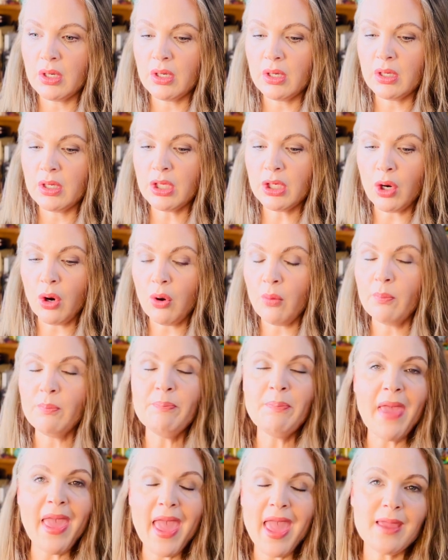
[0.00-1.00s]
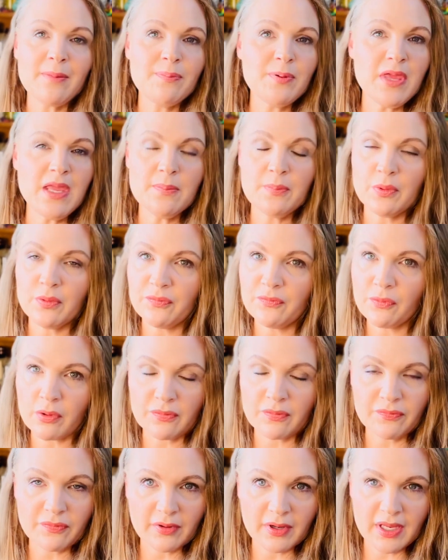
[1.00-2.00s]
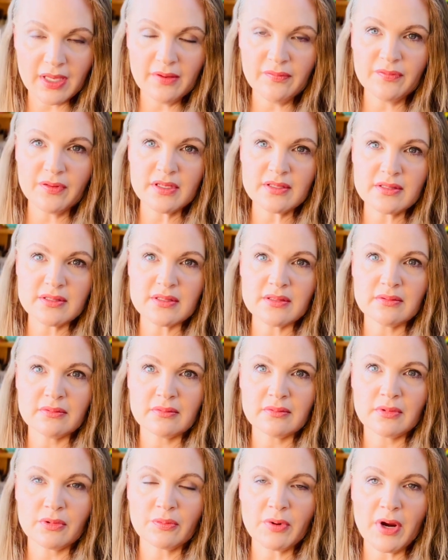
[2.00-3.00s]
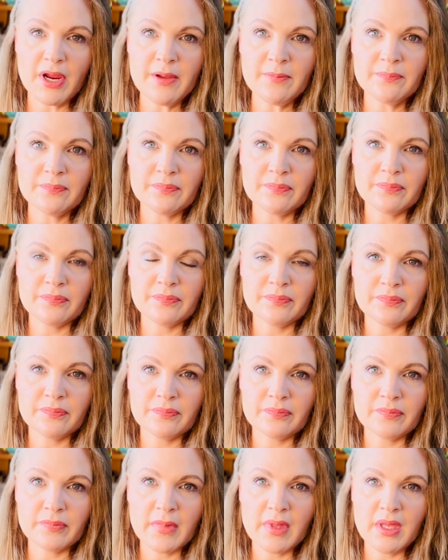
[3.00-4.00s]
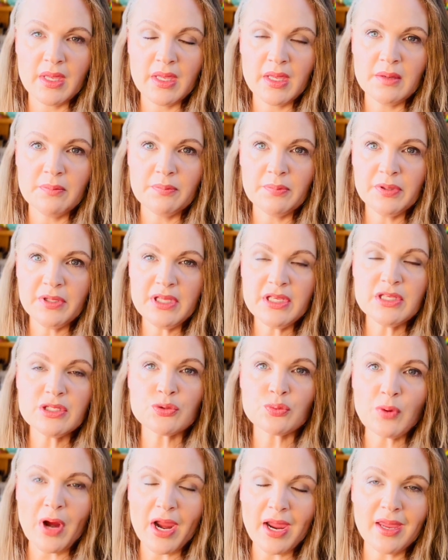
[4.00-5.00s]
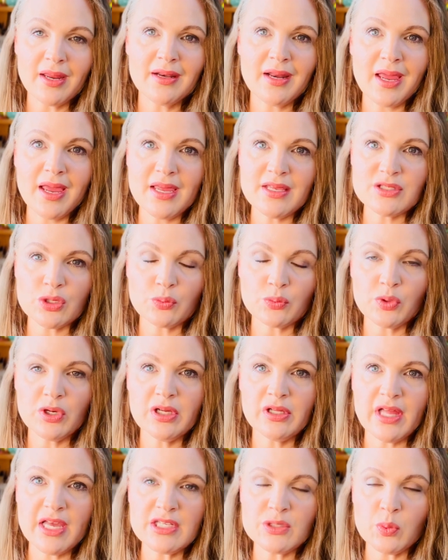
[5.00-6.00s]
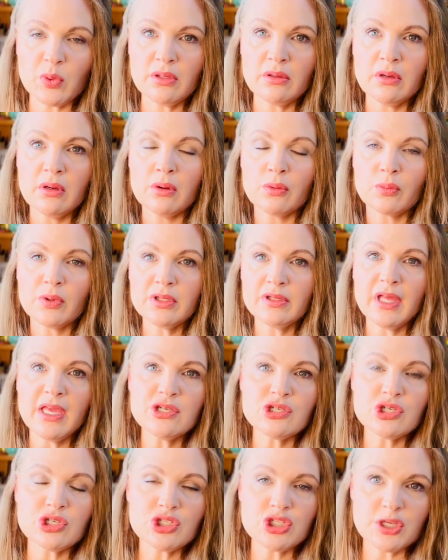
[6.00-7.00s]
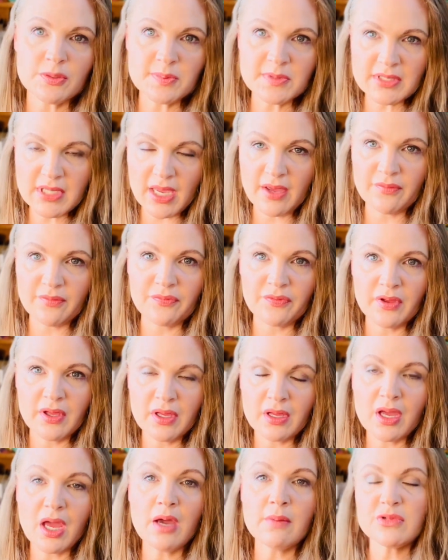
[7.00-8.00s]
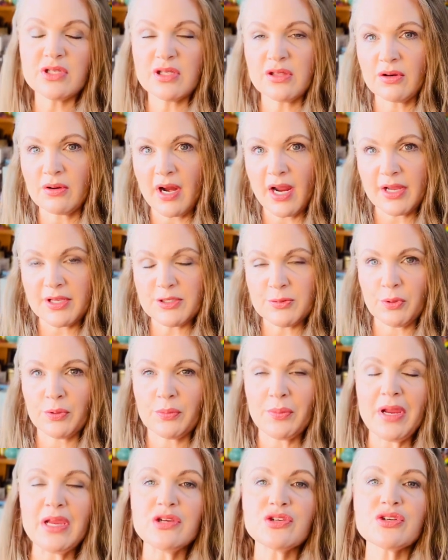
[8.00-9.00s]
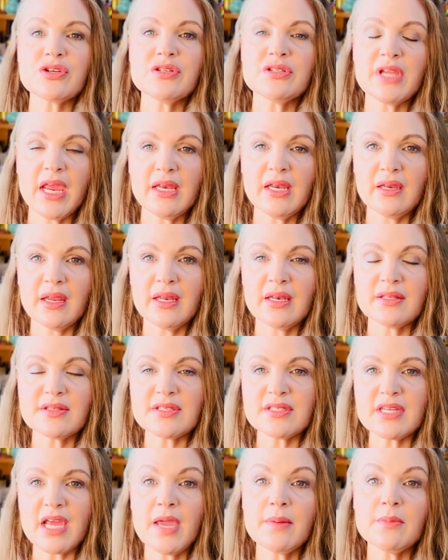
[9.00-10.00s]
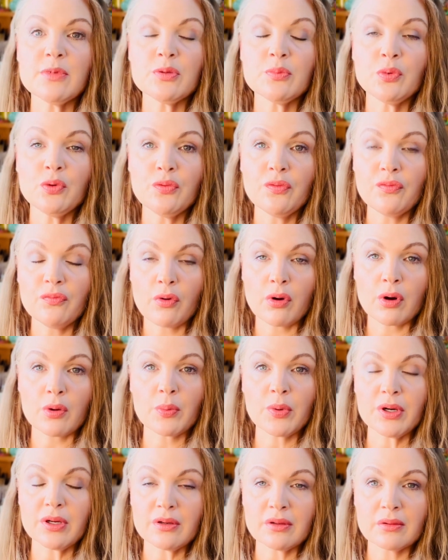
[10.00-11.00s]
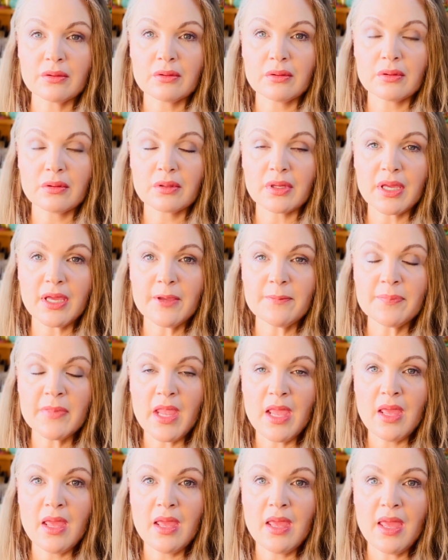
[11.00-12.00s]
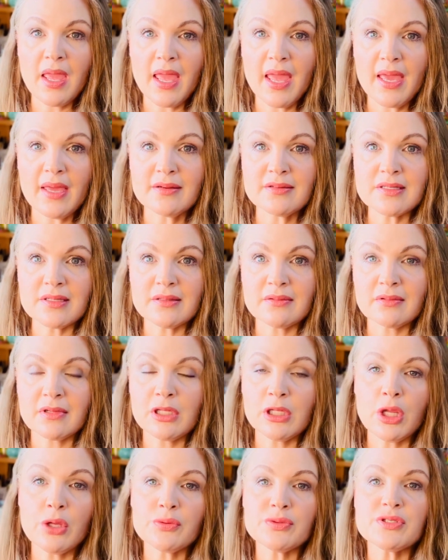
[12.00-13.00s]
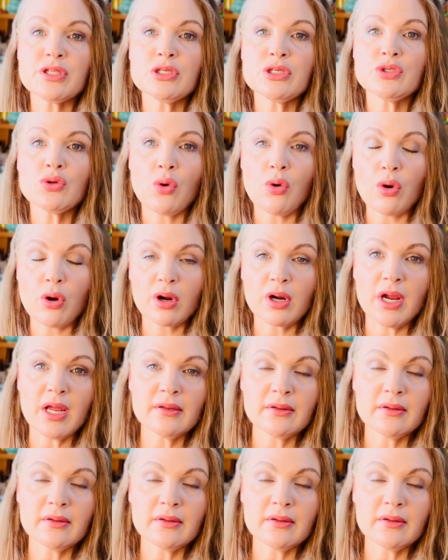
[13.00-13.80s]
you know, beg people for forgiveness, all right? Please recognize and realize when relationships have come to their expiration date and it's time to move forward, okay? And close the door